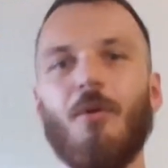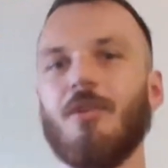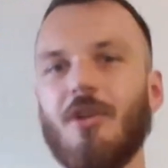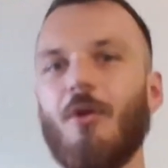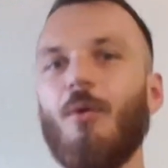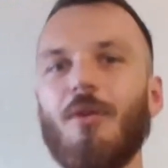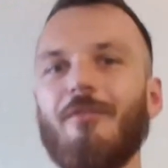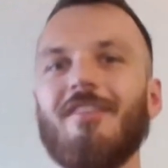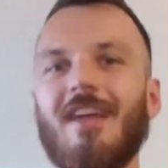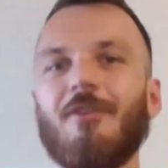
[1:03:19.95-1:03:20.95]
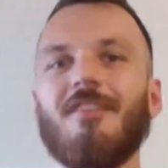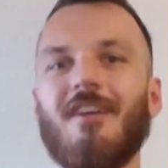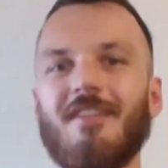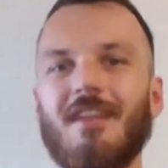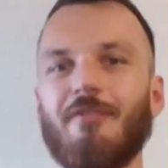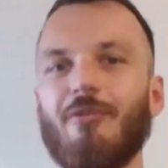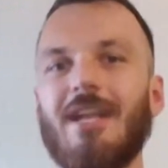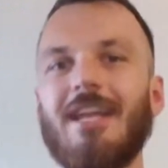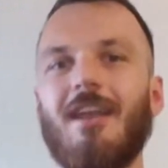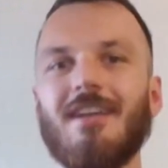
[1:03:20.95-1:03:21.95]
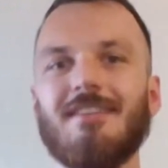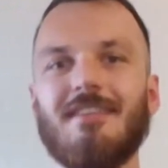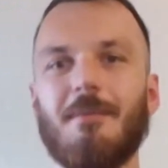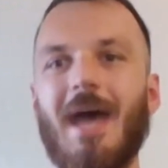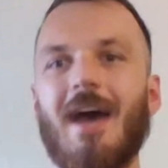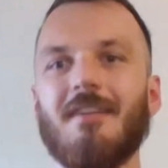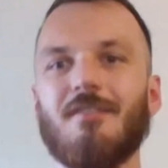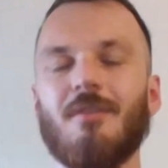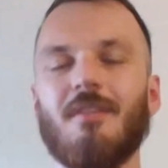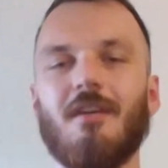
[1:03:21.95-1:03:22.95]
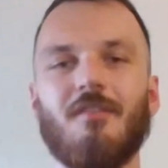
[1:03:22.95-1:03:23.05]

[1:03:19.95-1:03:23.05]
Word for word: you know all of the sound design that I've really liked in the past or that